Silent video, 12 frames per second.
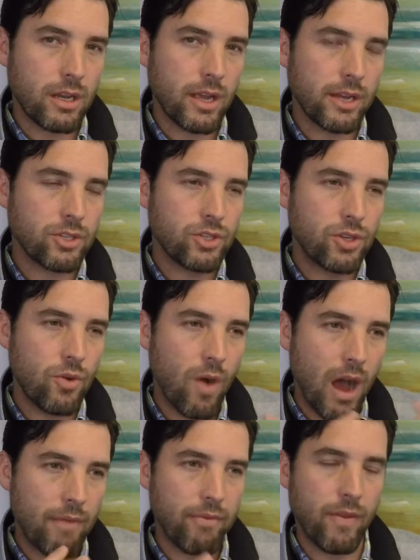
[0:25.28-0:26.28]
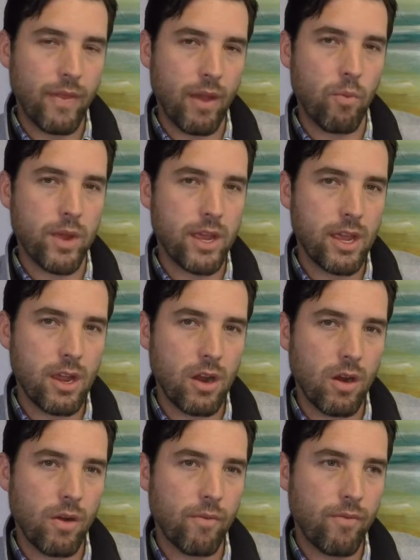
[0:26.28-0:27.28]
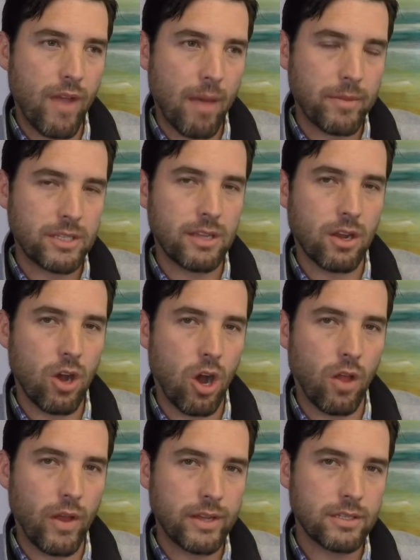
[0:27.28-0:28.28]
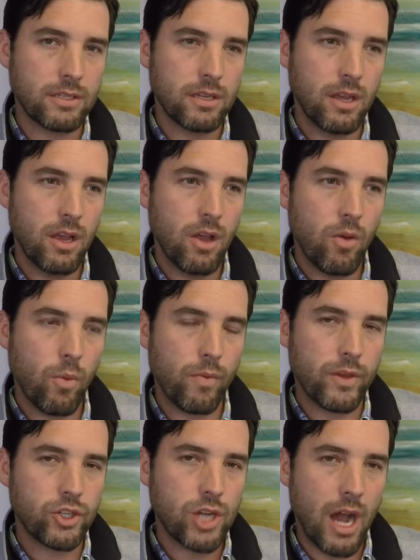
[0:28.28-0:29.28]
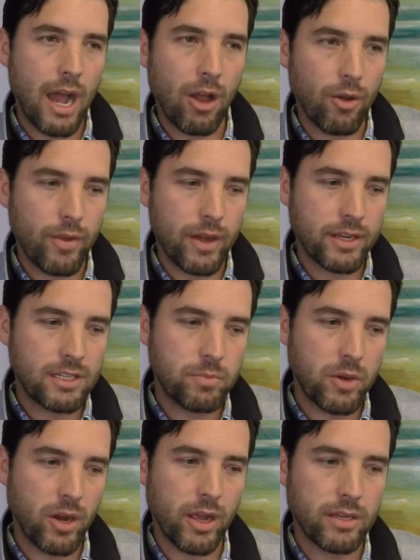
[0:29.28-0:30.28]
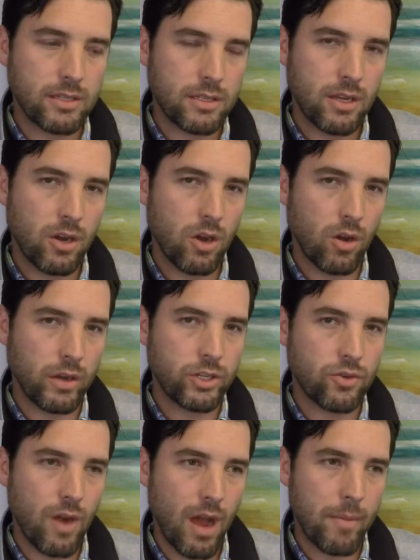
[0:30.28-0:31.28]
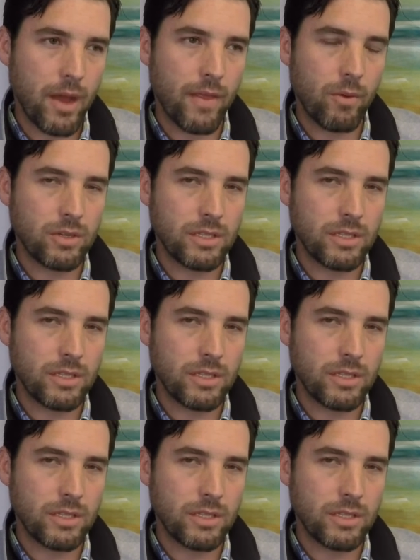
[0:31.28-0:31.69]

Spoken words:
It's too often that we hear families that call us with a child that experienced early trauma that was